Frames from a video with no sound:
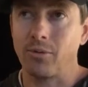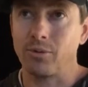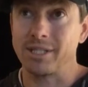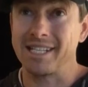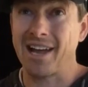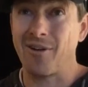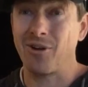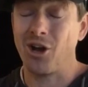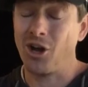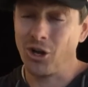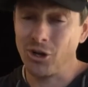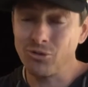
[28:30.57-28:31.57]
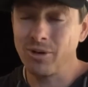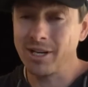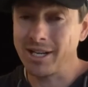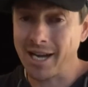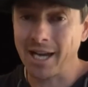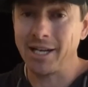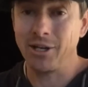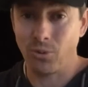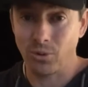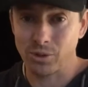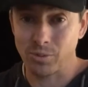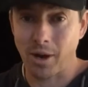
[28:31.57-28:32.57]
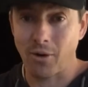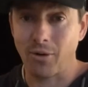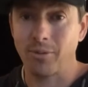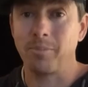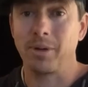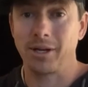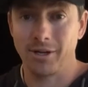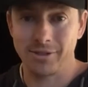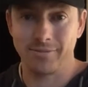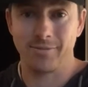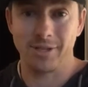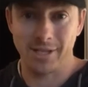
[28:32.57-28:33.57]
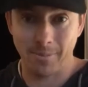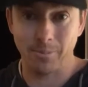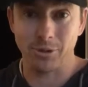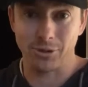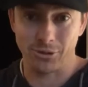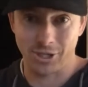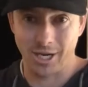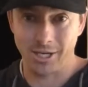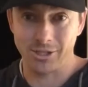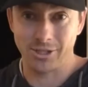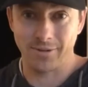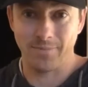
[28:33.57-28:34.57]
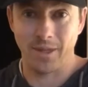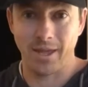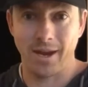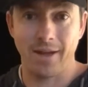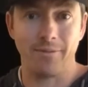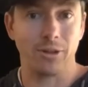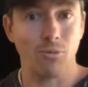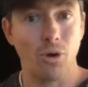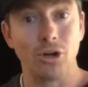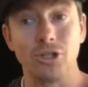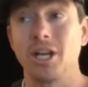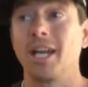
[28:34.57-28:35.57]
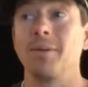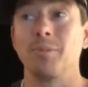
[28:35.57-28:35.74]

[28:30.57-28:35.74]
It was down 190 horsepower because of the temperature change and having the wrong jetting,